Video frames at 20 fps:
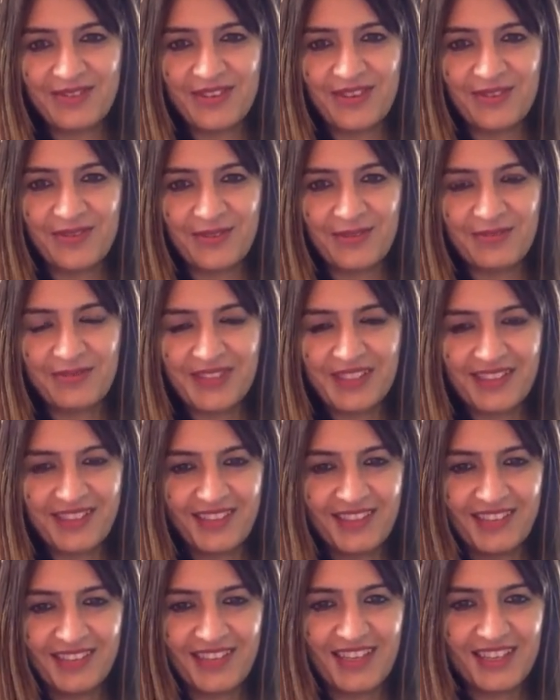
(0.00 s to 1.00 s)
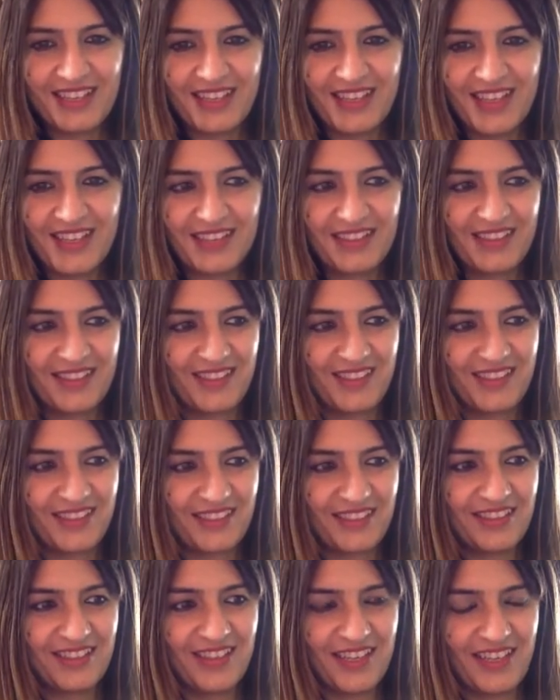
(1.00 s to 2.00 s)
our homes. That's
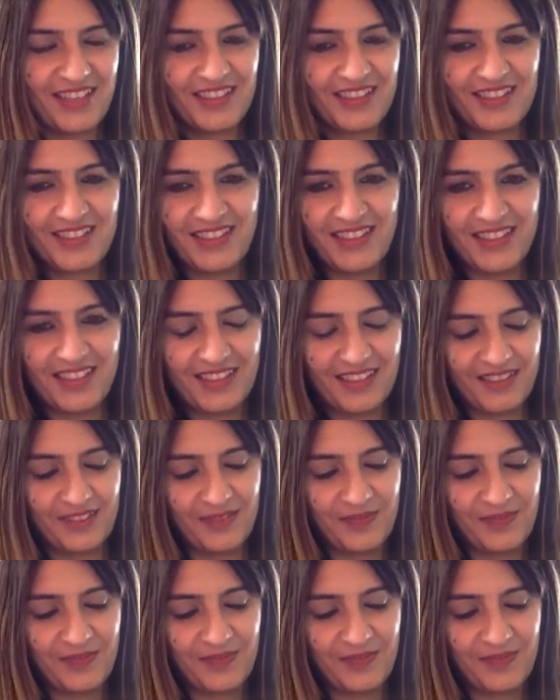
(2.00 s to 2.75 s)
a nice thing.